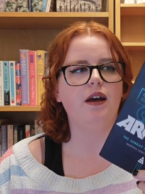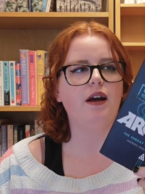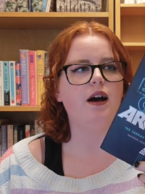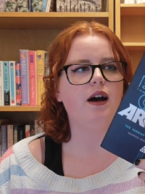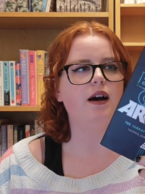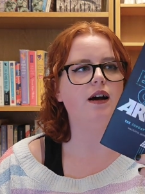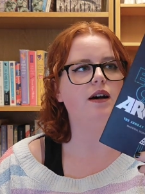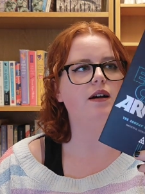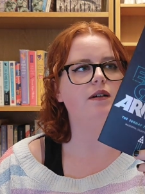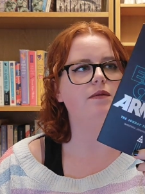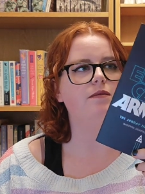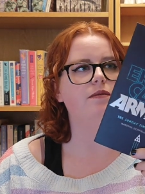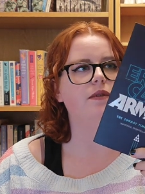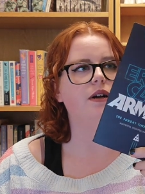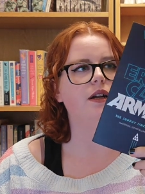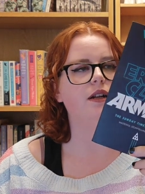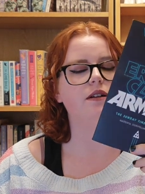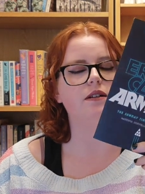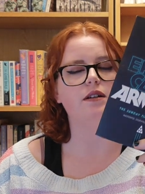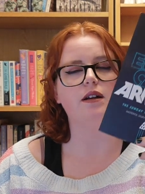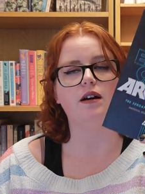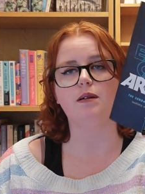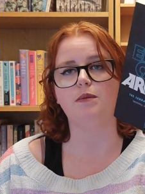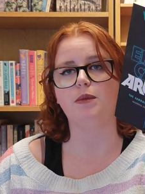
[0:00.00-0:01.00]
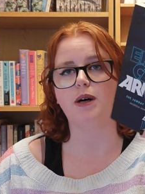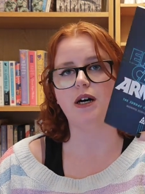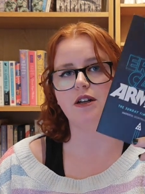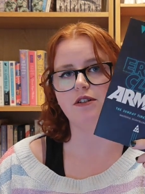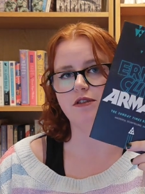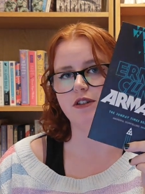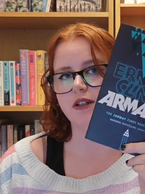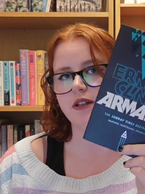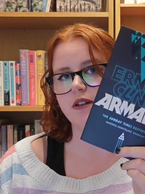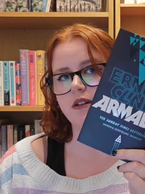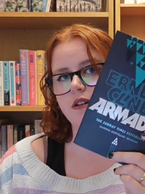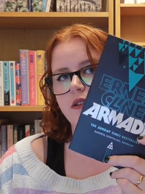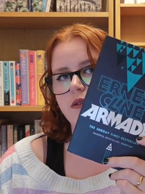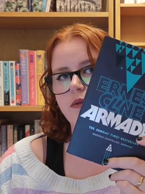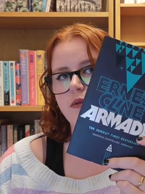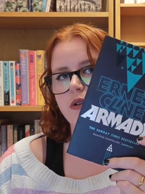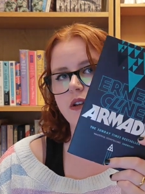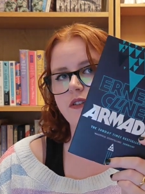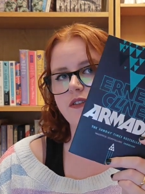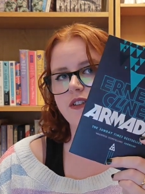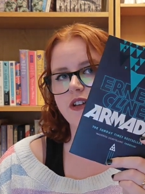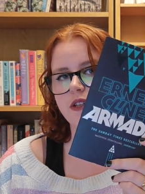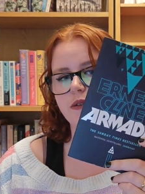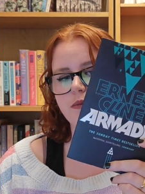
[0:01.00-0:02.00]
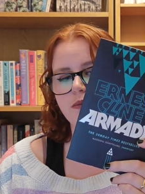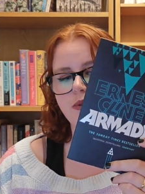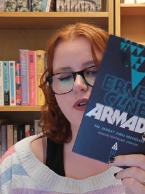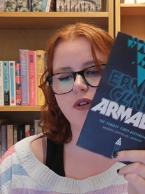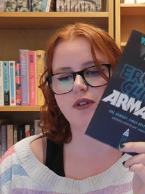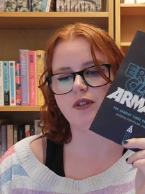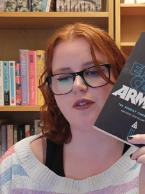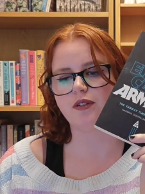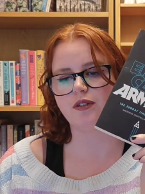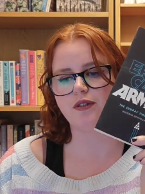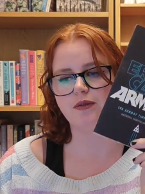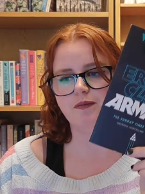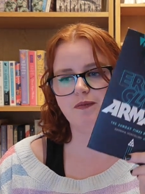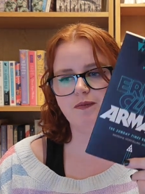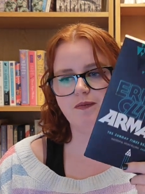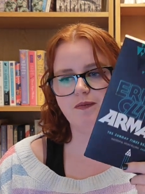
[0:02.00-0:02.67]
and Armada is another one of his books,